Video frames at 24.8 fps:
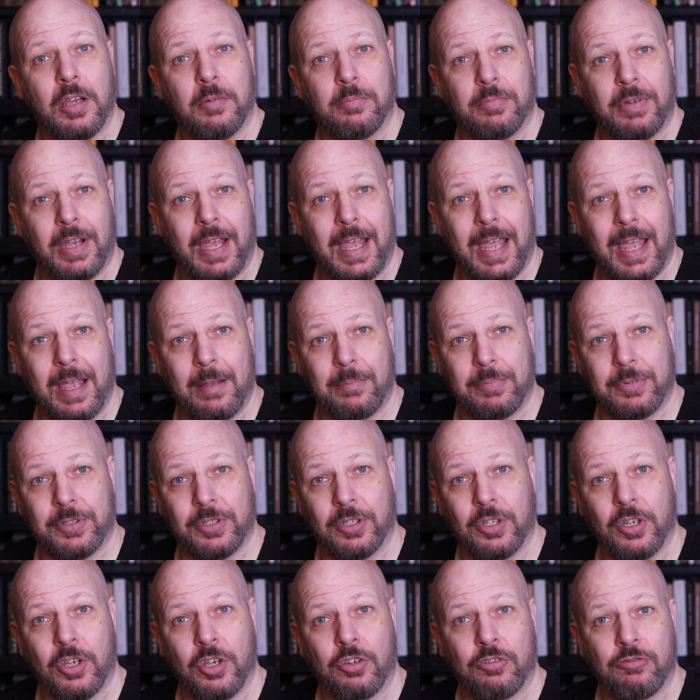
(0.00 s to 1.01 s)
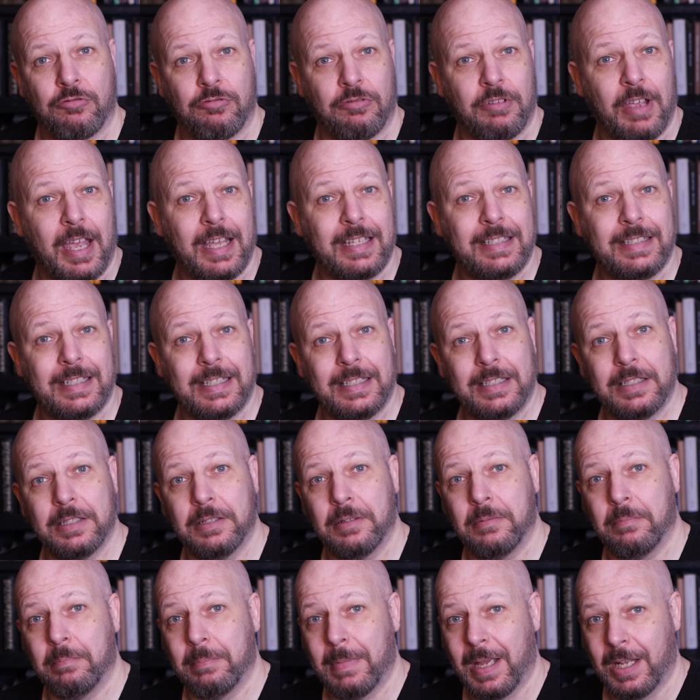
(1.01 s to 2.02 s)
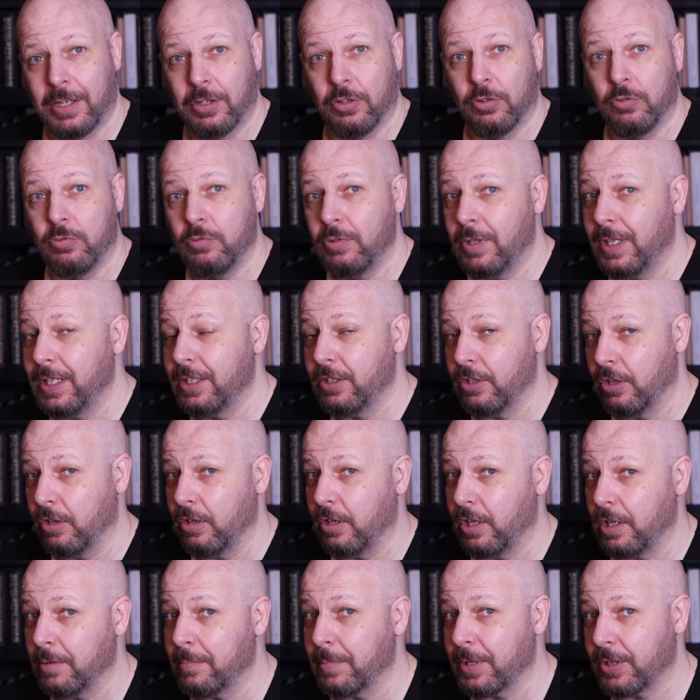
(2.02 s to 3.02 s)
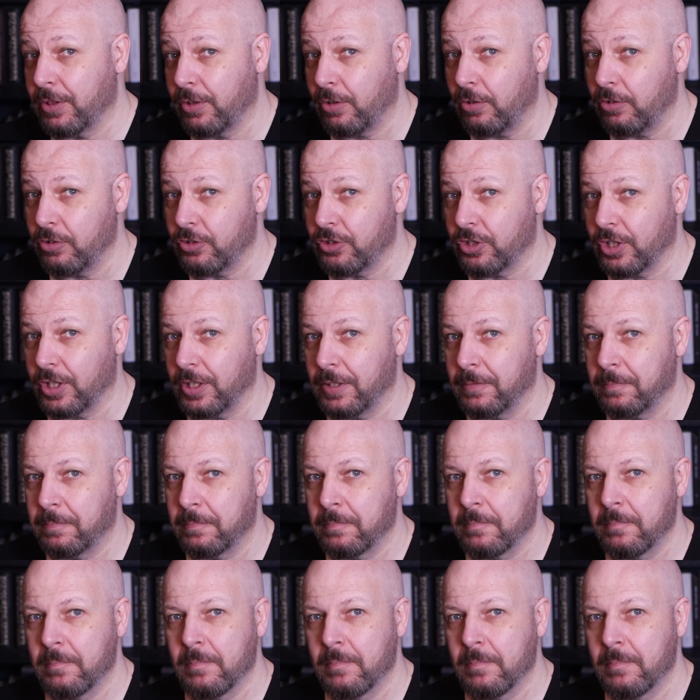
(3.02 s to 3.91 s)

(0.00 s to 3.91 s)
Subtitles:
perhaps created Manu in earlier mythology.